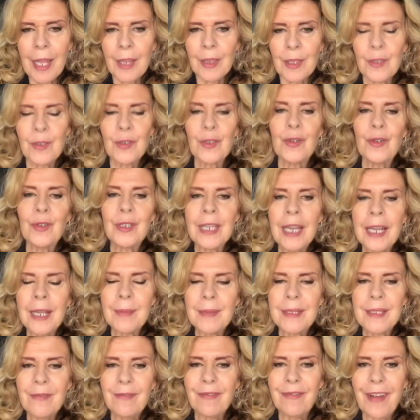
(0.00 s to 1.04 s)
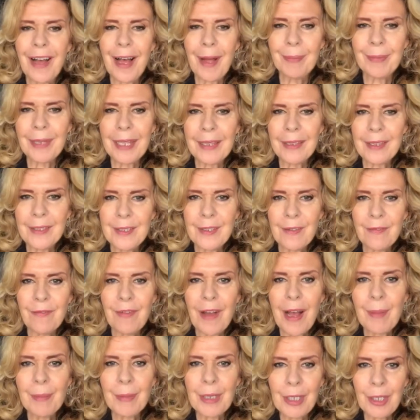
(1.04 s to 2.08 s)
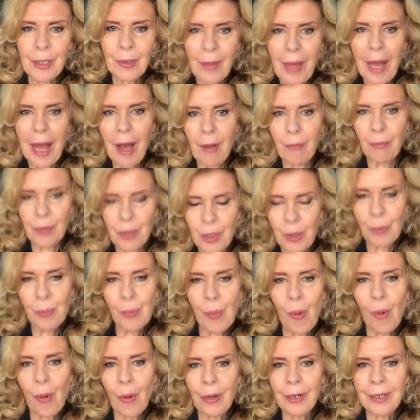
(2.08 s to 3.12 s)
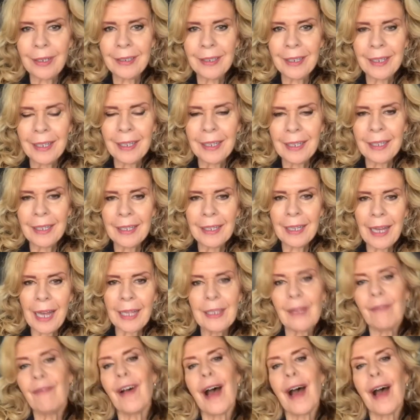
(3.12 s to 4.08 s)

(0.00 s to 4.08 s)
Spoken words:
There's two types of family. There's a family you have when you're born and the